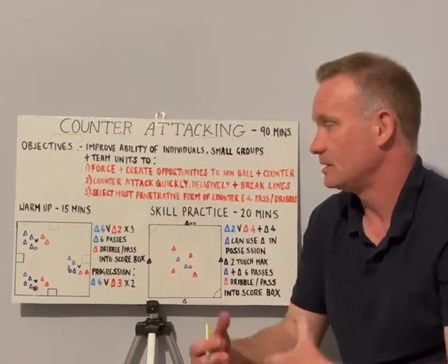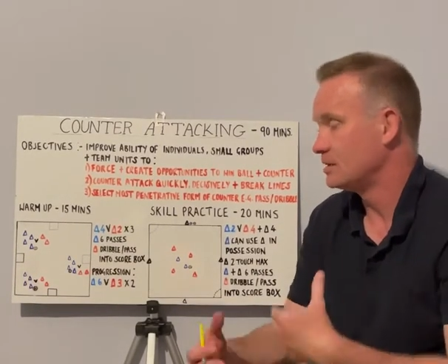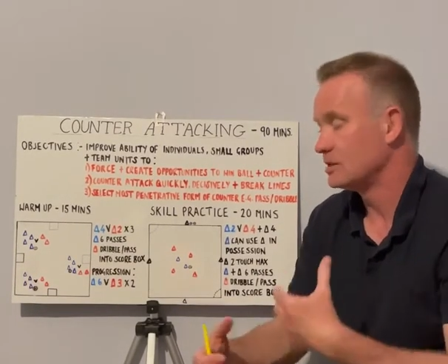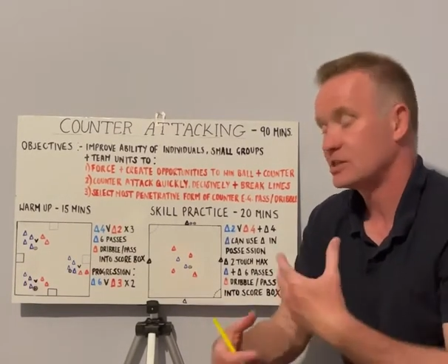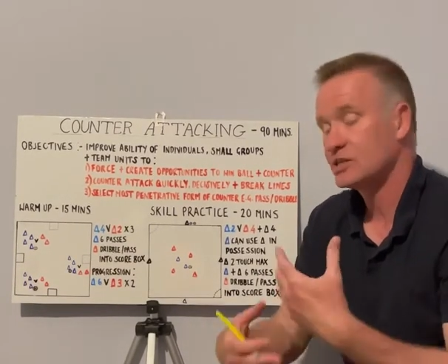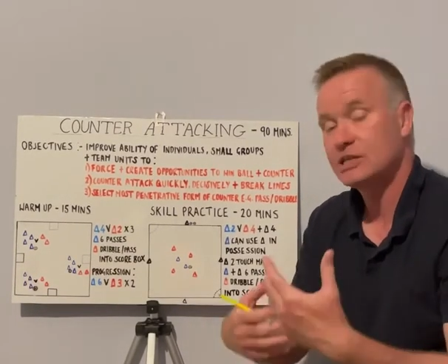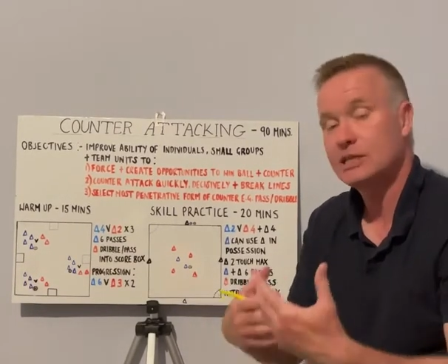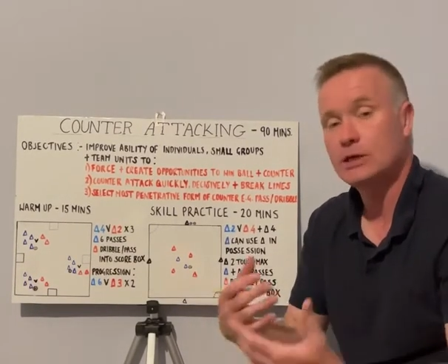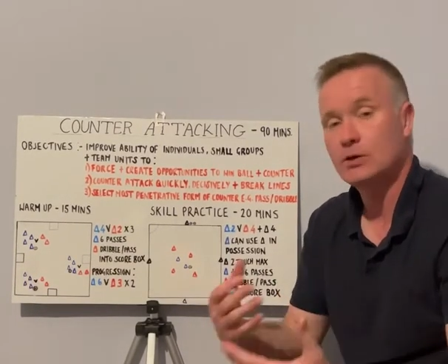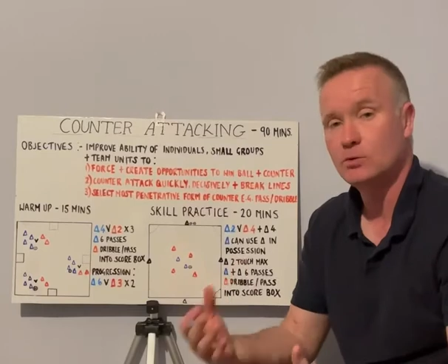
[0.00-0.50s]
the
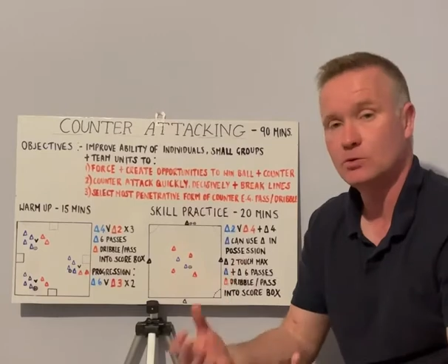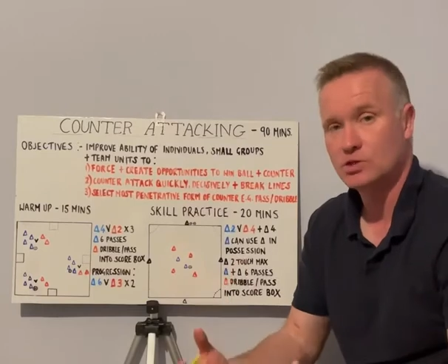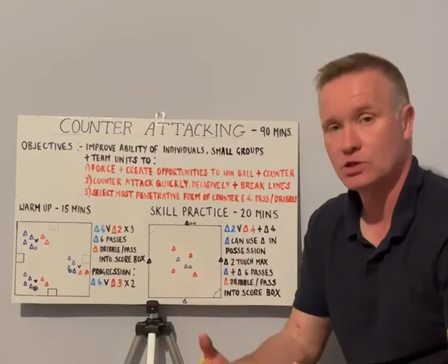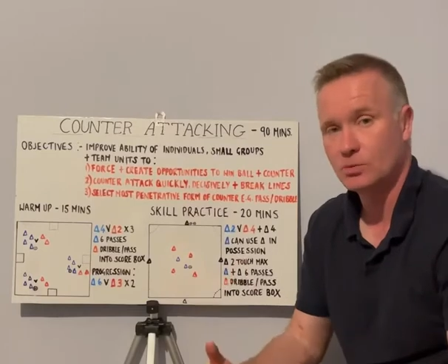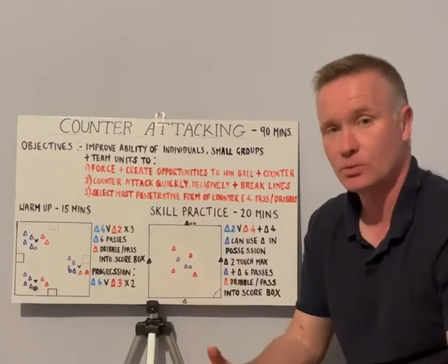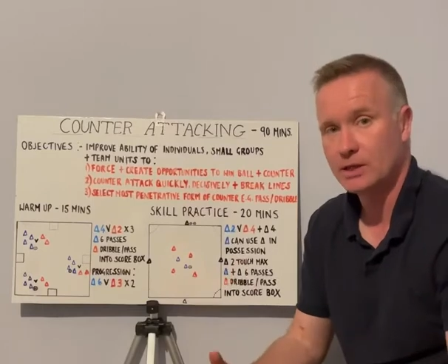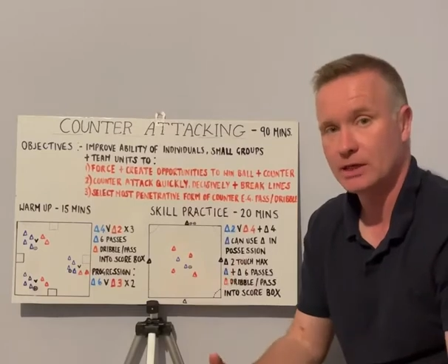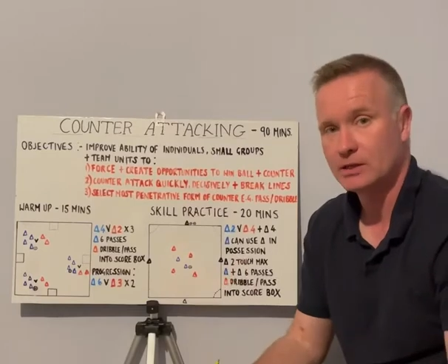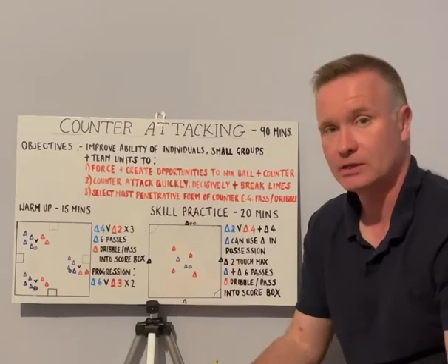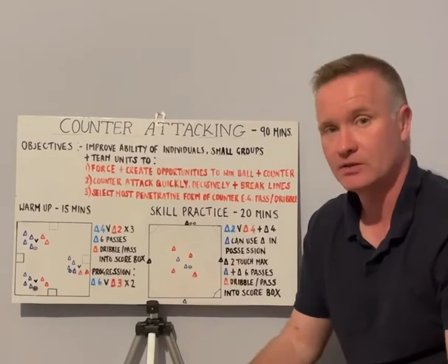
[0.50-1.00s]
skills that
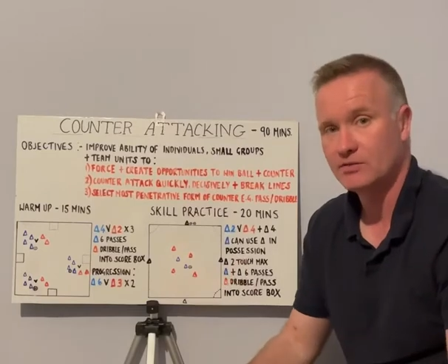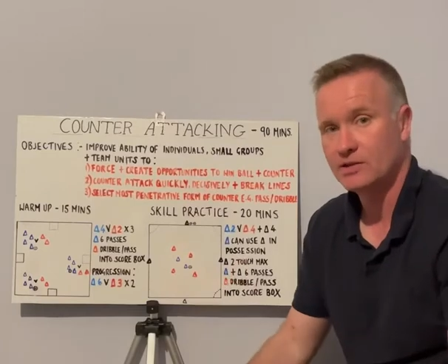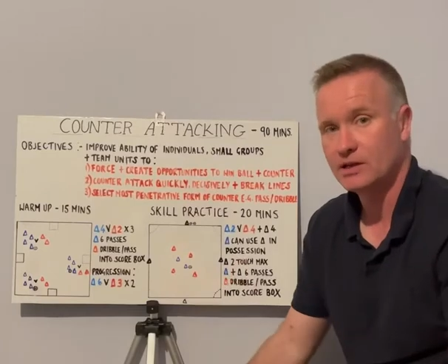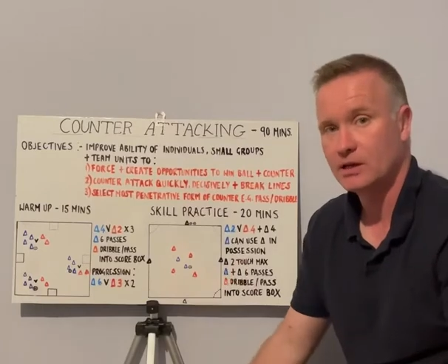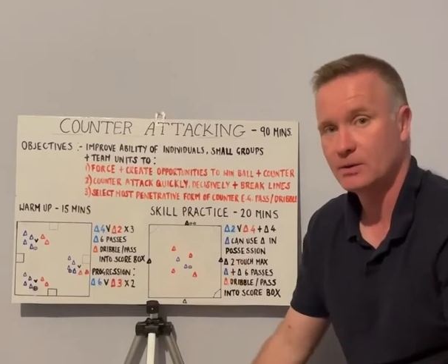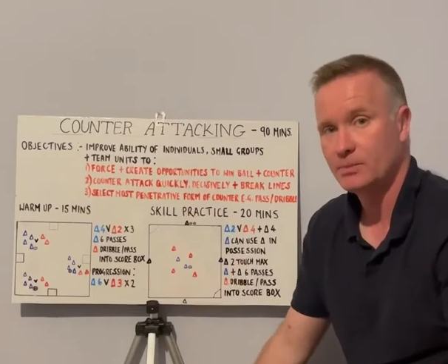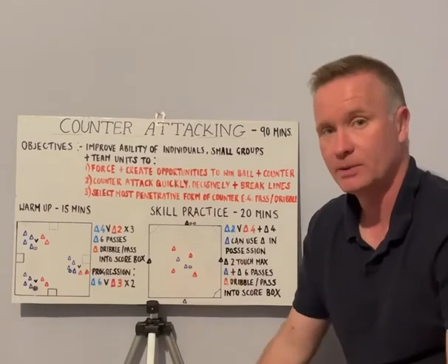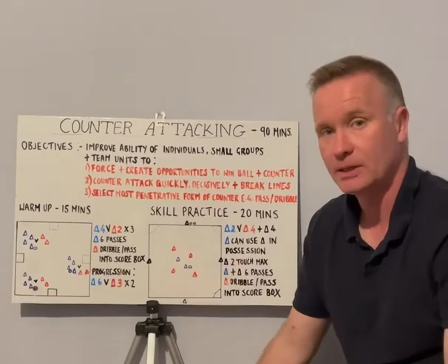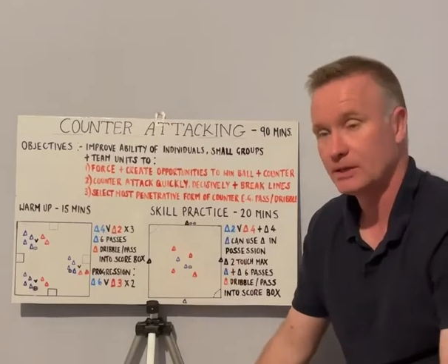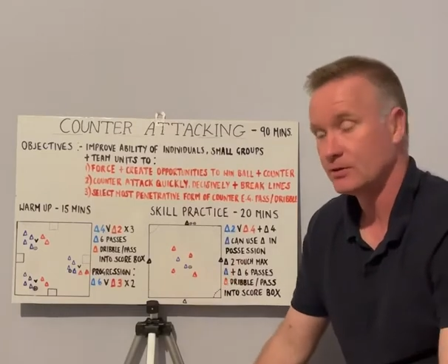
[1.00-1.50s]
we are
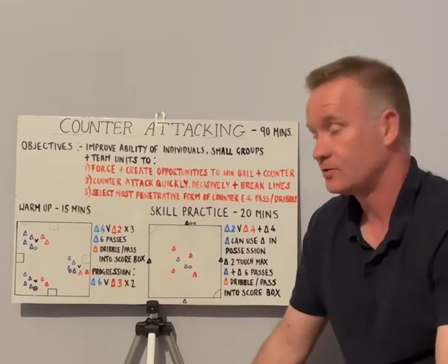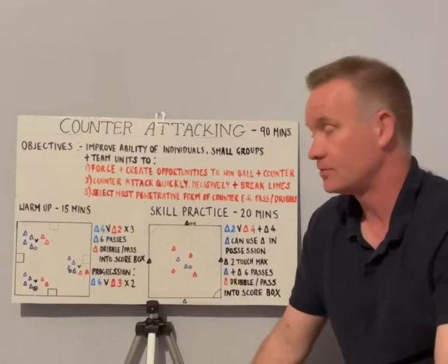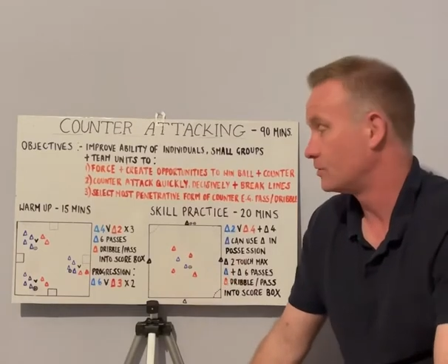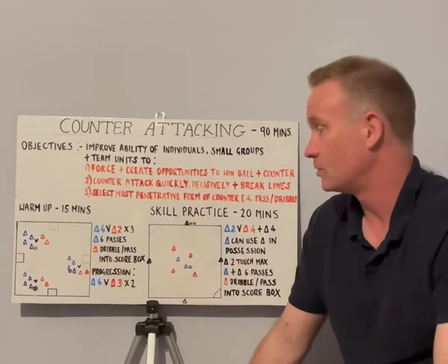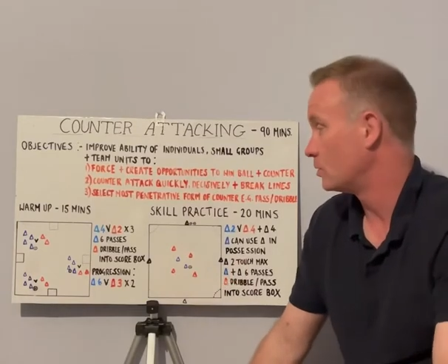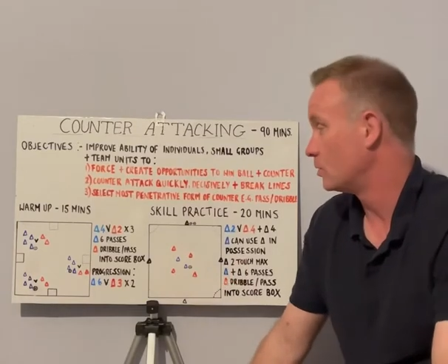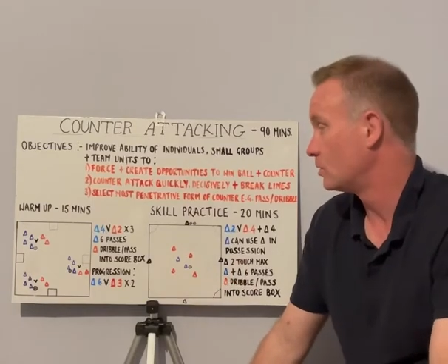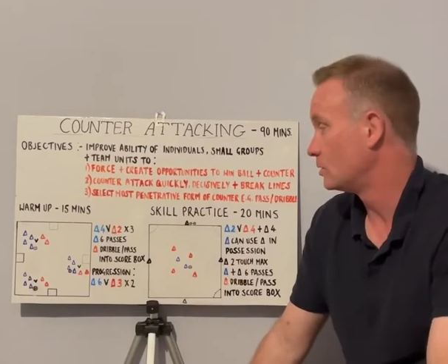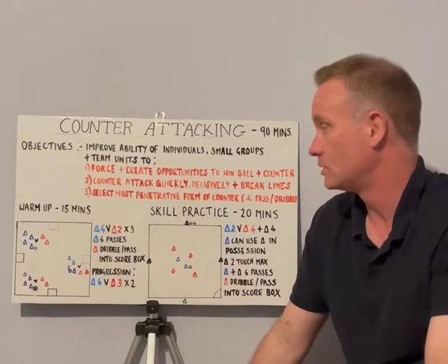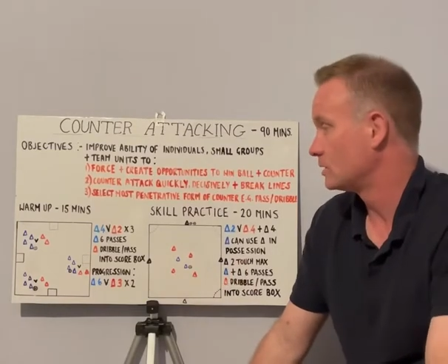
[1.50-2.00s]
developing
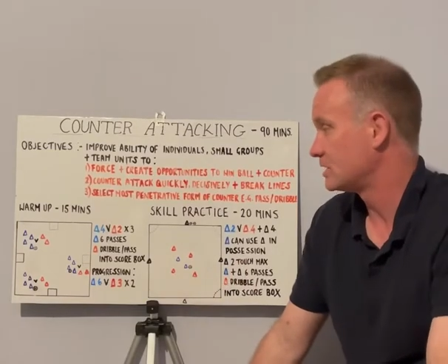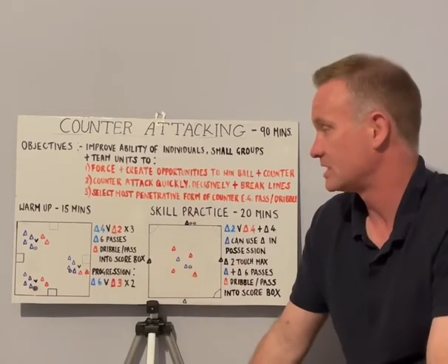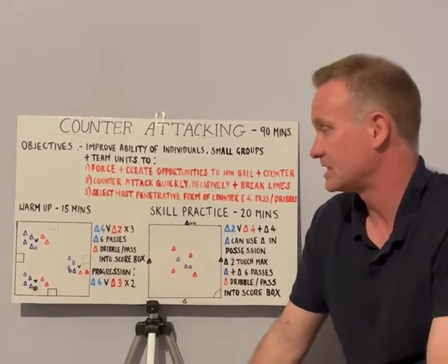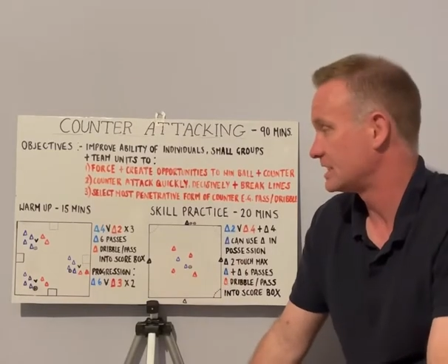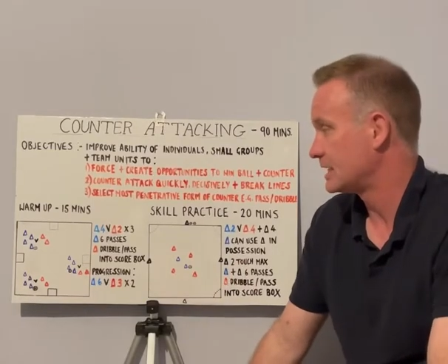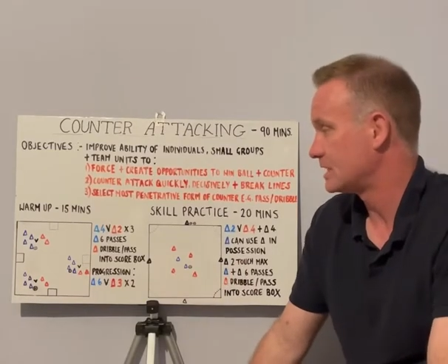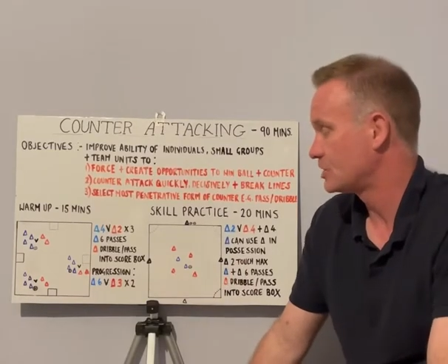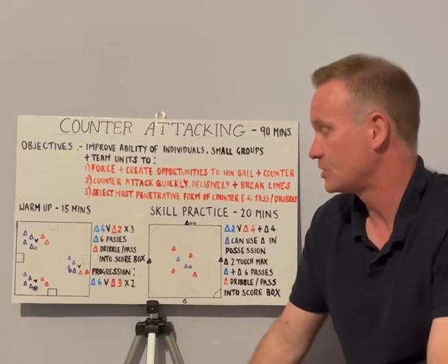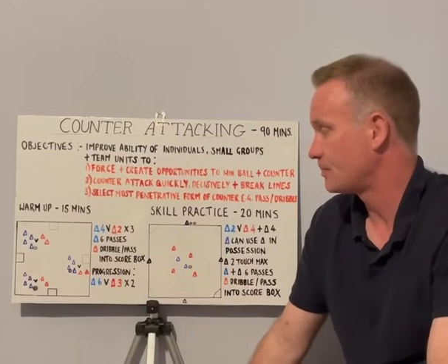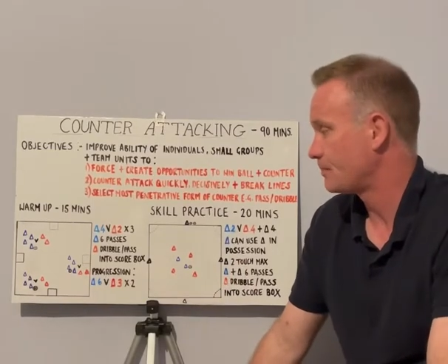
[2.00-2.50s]
for the
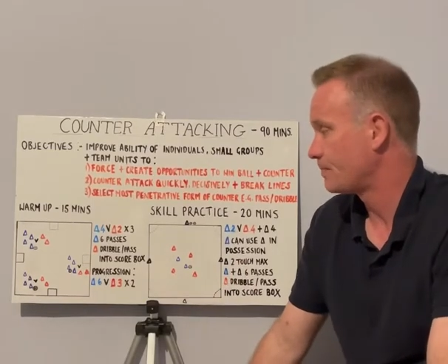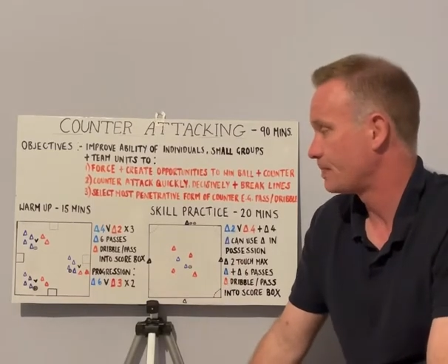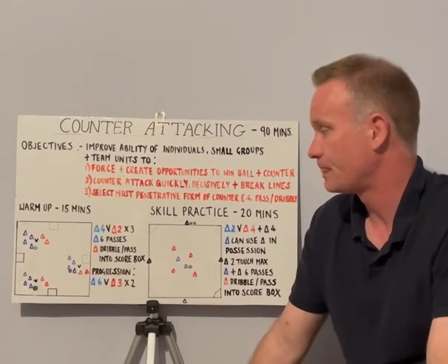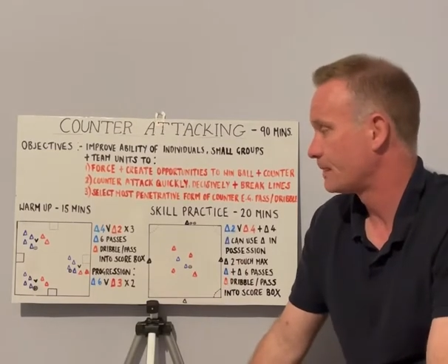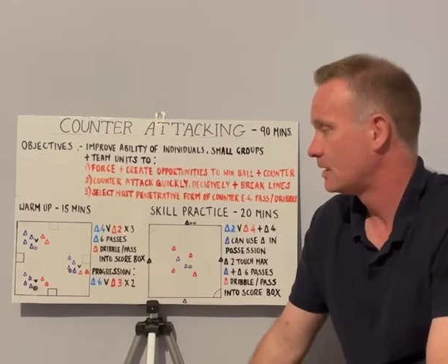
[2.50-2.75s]
session.